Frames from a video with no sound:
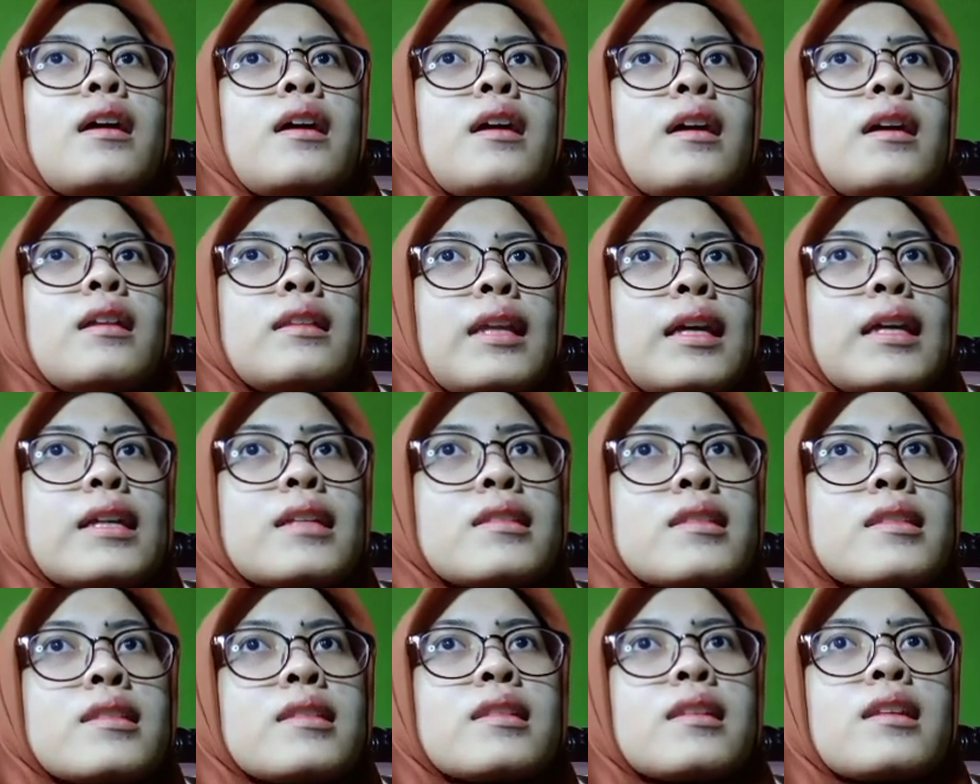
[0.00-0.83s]

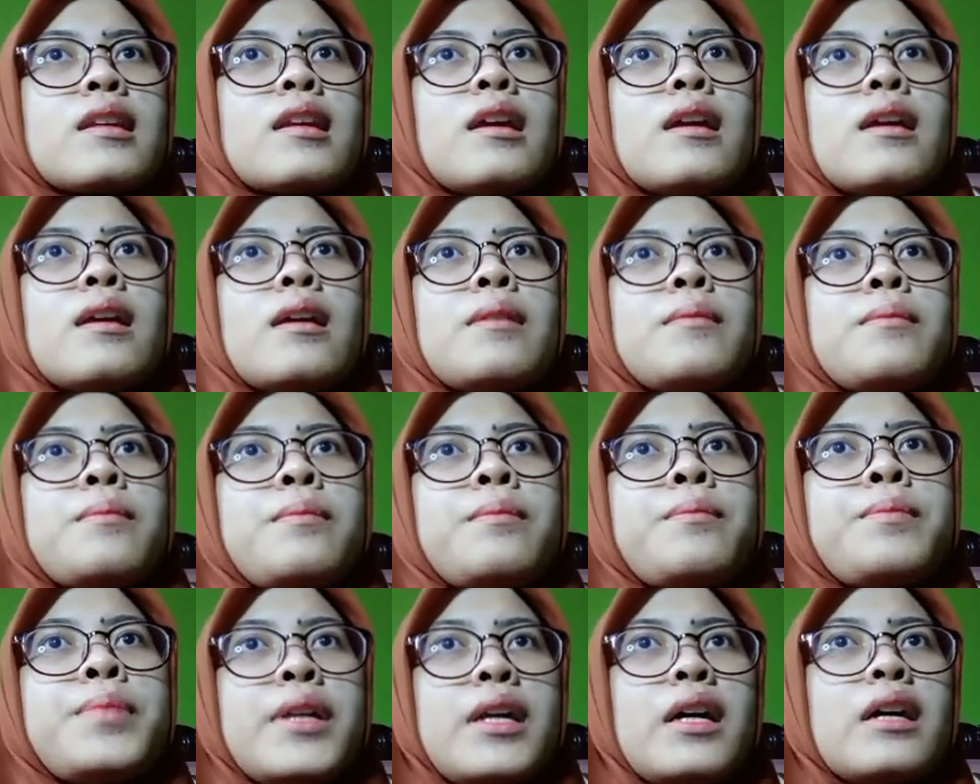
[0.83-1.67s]
Next,
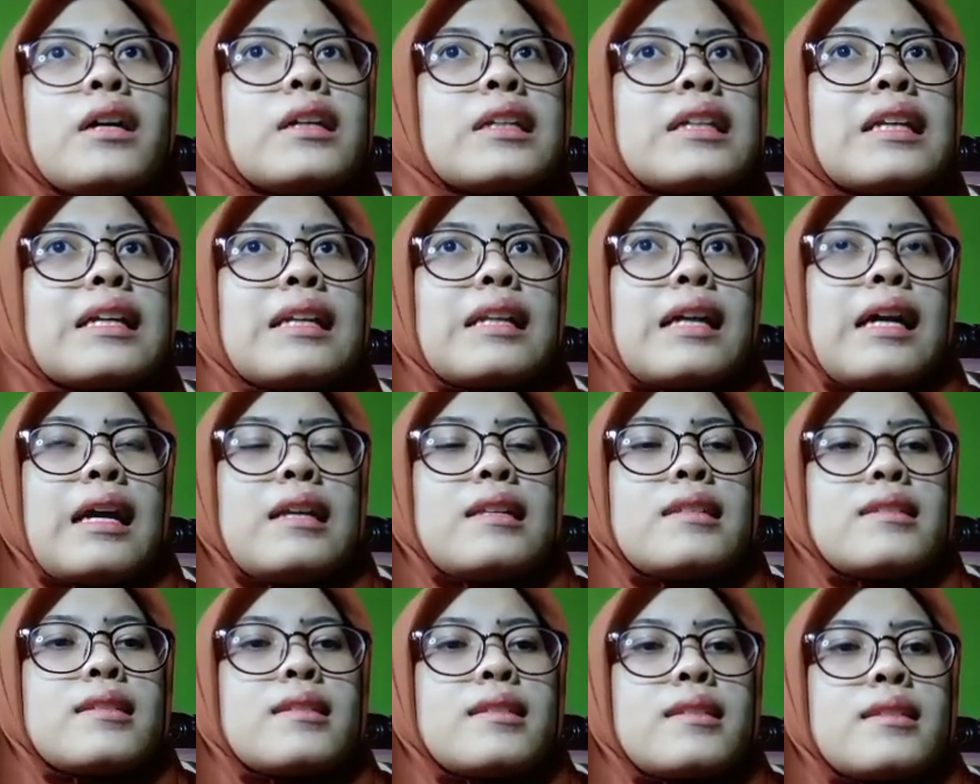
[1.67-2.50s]
be
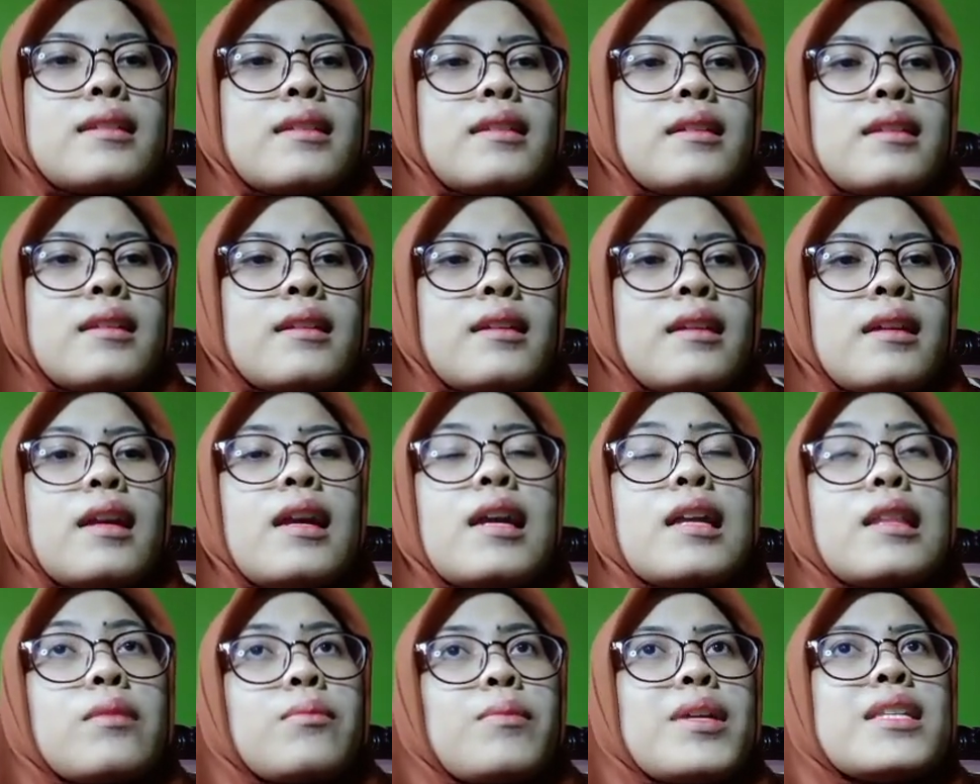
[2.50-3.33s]
organized.
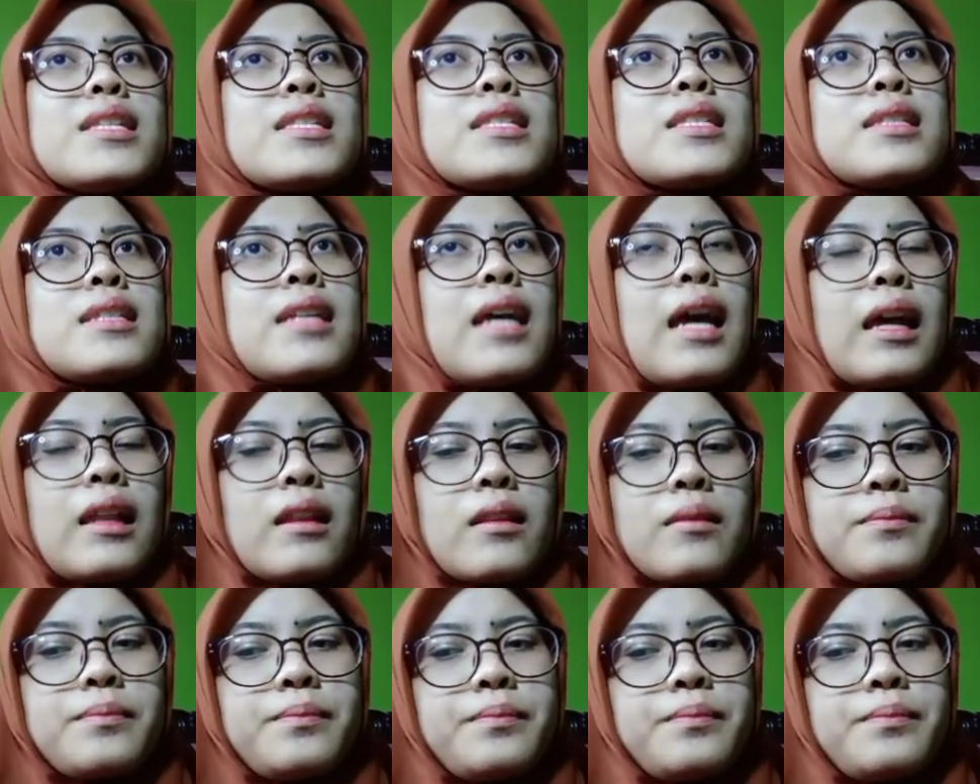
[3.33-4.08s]
It means that